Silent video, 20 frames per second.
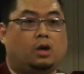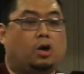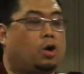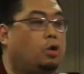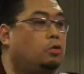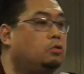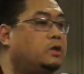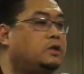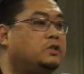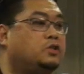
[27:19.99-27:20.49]

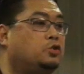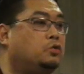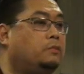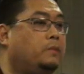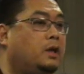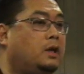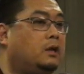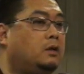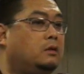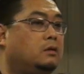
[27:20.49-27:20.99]
Only
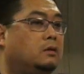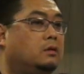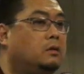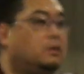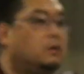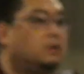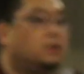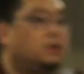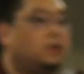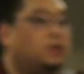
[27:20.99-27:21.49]
Suming,
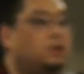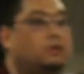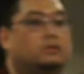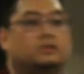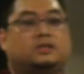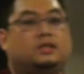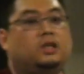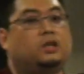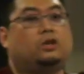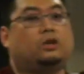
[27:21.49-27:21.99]
you don't
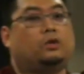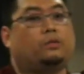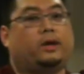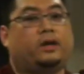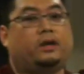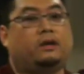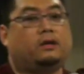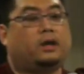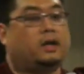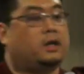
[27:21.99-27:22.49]
sneak your way
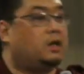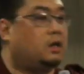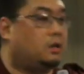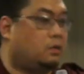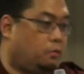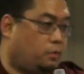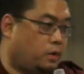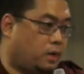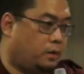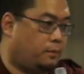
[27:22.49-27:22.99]
here any
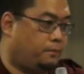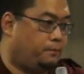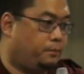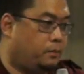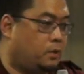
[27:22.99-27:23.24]
other way.